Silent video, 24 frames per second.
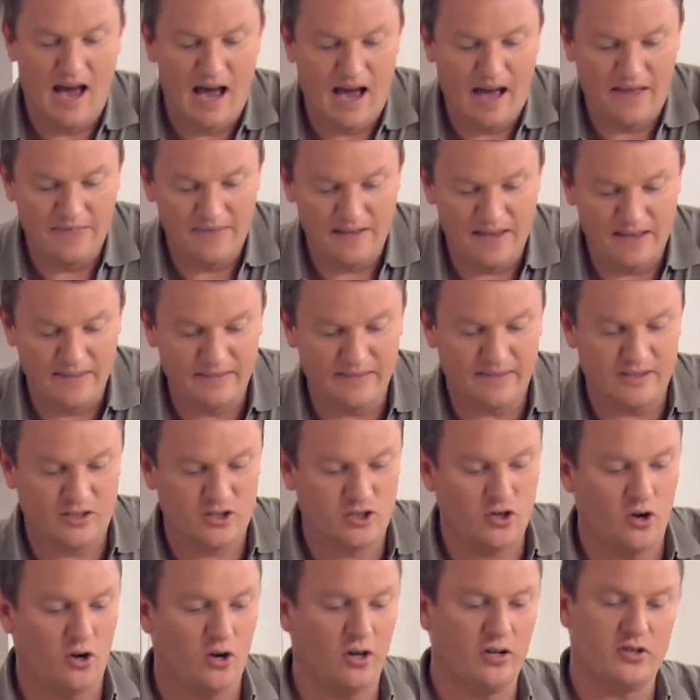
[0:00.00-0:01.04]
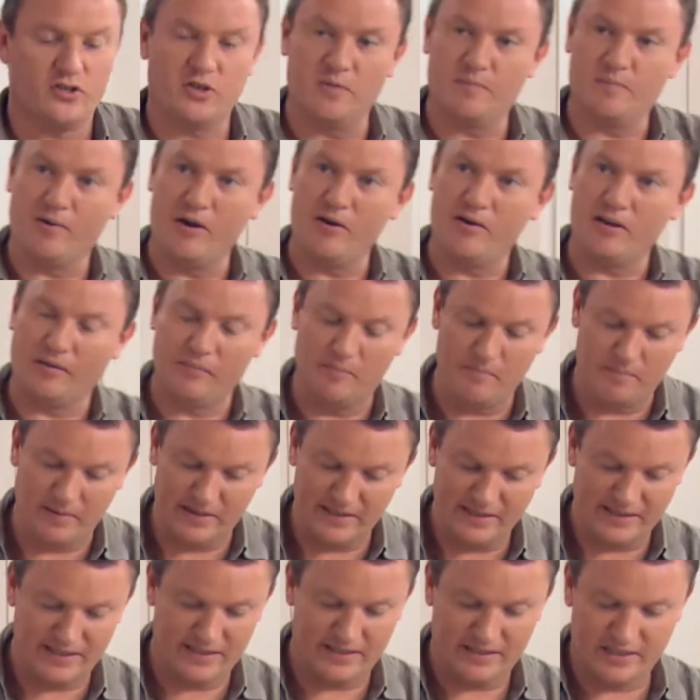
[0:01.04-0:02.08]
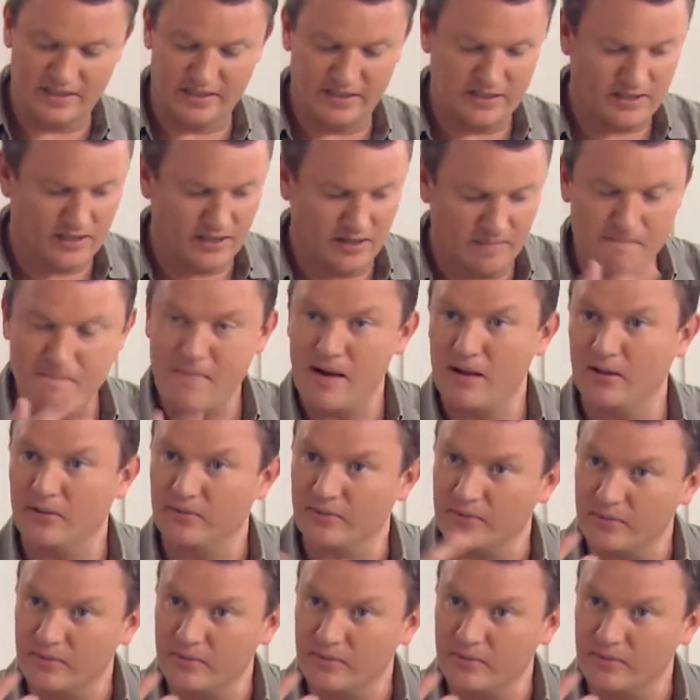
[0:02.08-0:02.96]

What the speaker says: And then the chocolate sort of broken up in pieces because it's going to melt